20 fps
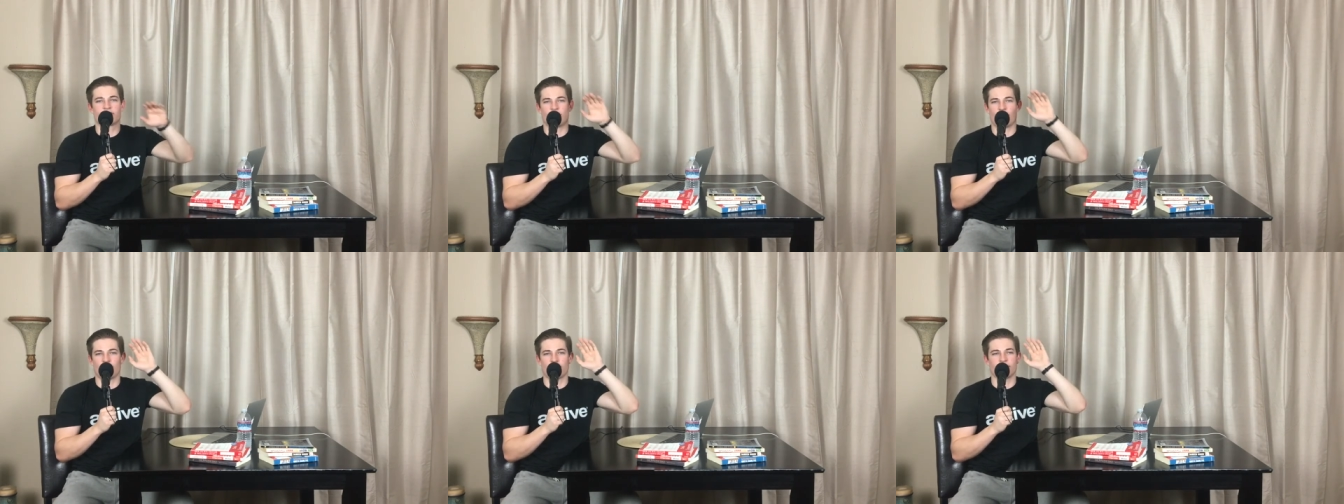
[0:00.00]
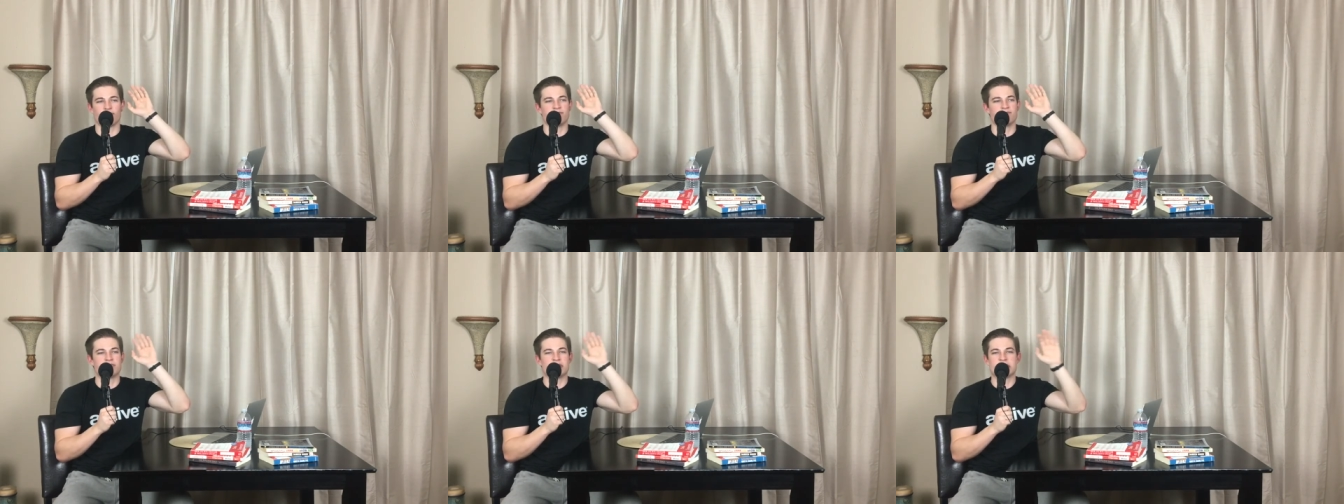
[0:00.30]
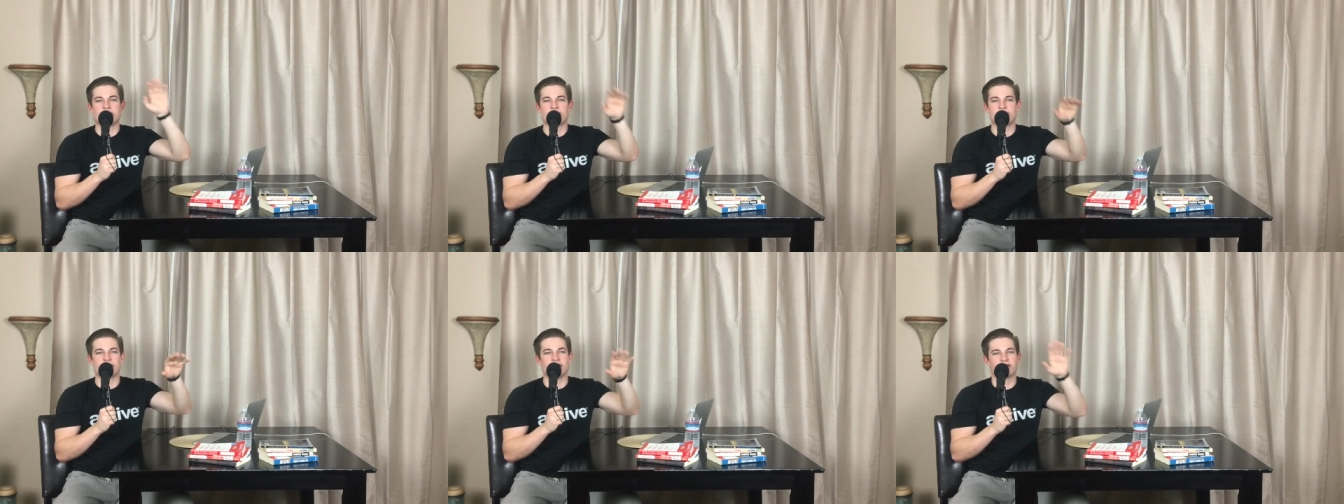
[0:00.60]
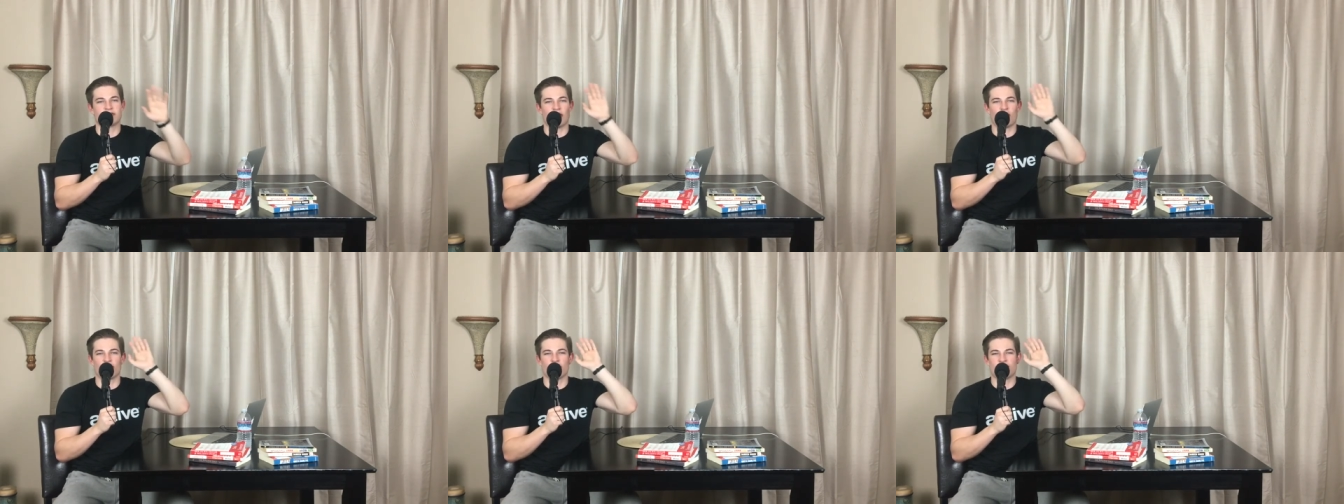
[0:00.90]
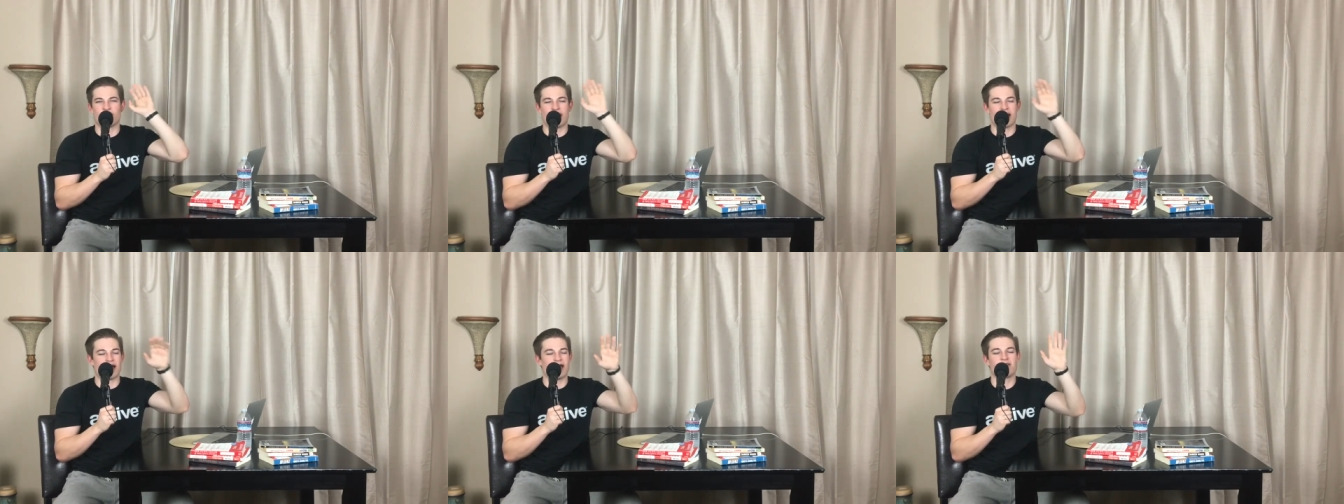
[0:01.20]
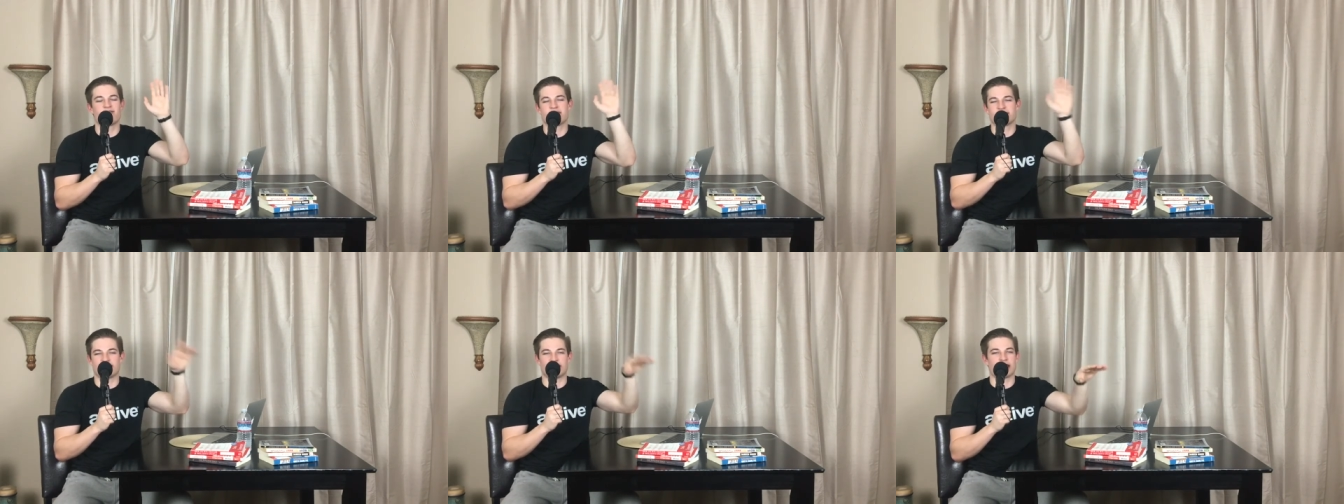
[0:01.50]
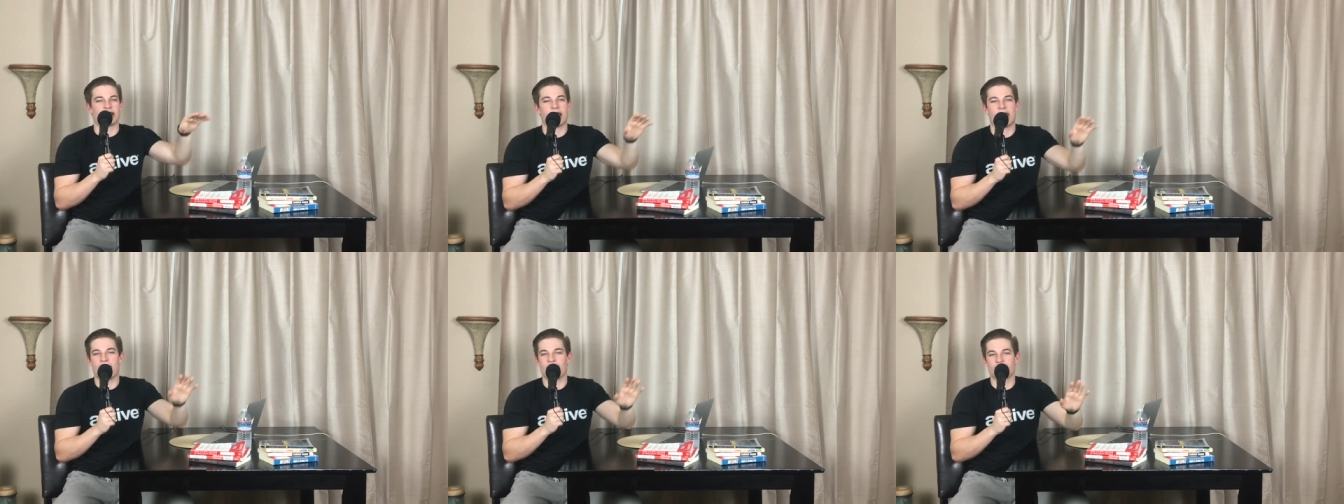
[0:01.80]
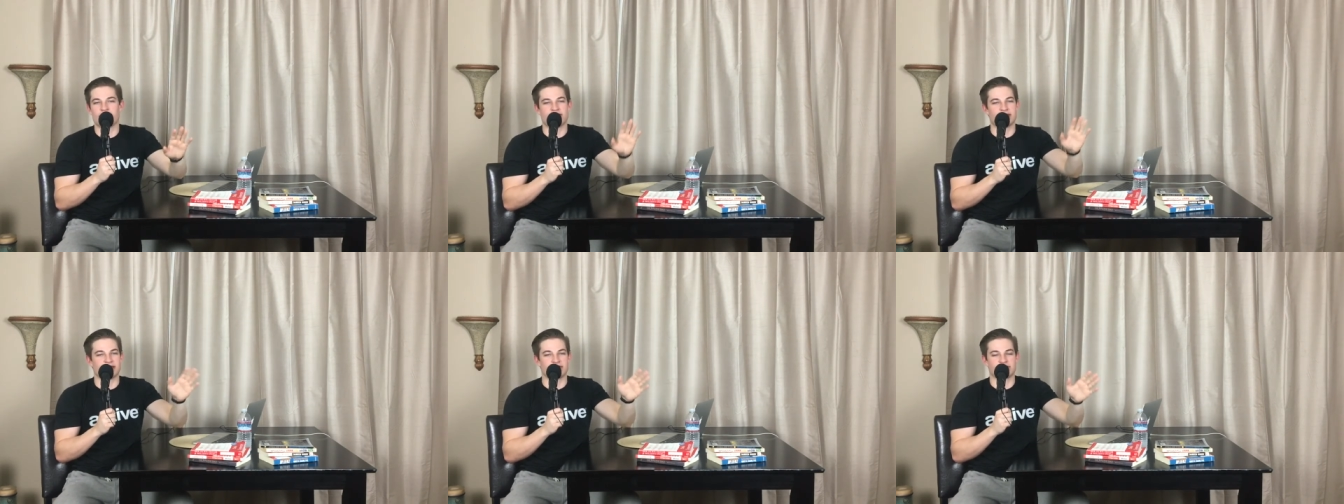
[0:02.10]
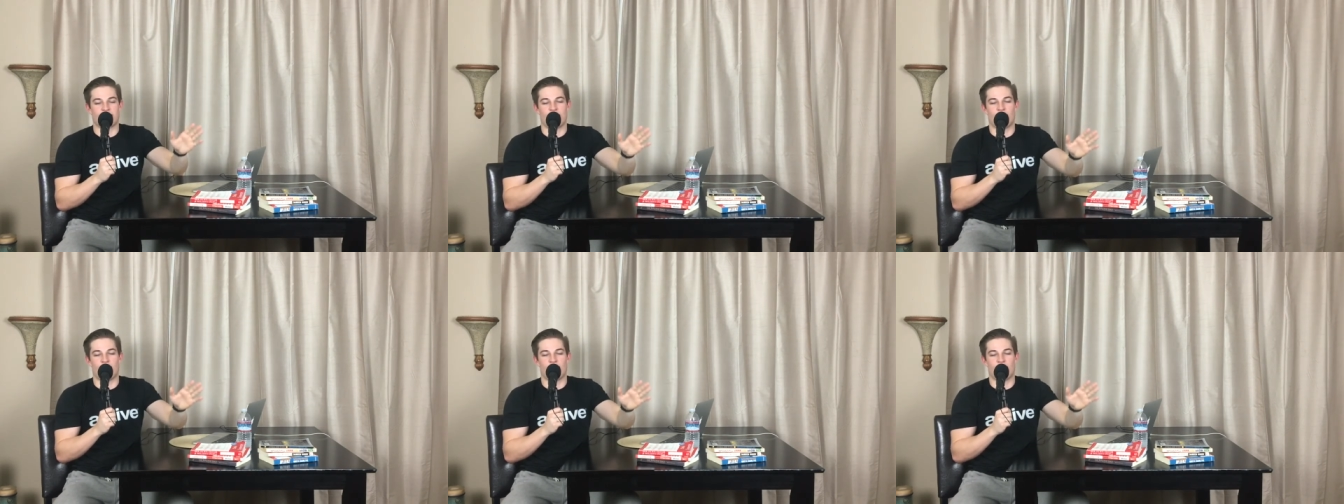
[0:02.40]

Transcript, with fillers: all the B Bs, all the everything. Everything's